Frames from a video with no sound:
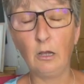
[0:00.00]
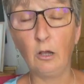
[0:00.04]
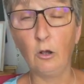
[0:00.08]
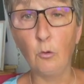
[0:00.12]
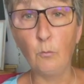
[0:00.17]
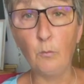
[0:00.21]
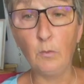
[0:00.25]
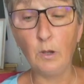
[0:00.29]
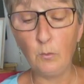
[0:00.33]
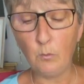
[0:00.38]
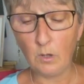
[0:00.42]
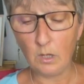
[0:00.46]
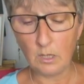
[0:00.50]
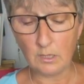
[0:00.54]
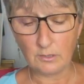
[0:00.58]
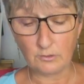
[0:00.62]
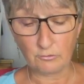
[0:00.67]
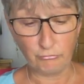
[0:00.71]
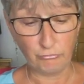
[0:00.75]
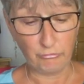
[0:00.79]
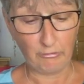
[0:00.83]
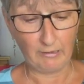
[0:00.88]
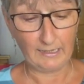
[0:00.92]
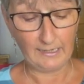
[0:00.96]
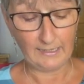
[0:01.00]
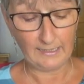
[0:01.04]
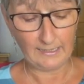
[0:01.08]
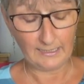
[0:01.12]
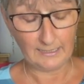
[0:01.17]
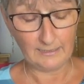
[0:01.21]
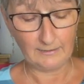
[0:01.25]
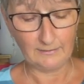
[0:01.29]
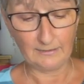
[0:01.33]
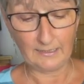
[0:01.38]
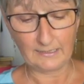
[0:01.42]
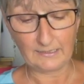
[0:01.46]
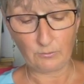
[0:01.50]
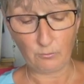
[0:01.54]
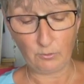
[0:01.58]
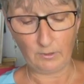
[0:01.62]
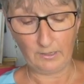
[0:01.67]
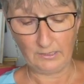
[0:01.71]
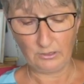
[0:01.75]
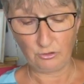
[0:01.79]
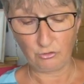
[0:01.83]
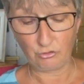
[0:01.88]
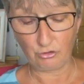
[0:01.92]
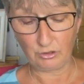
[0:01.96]
oh my word, really? That's
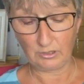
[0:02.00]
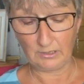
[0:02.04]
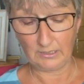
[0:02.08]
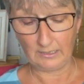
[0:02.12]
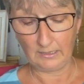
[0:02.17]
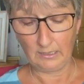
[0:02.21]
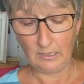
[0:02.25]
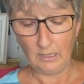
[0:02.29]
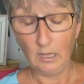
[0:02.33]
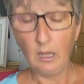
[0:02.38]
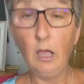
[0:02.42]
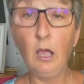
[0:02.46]
quite interesting.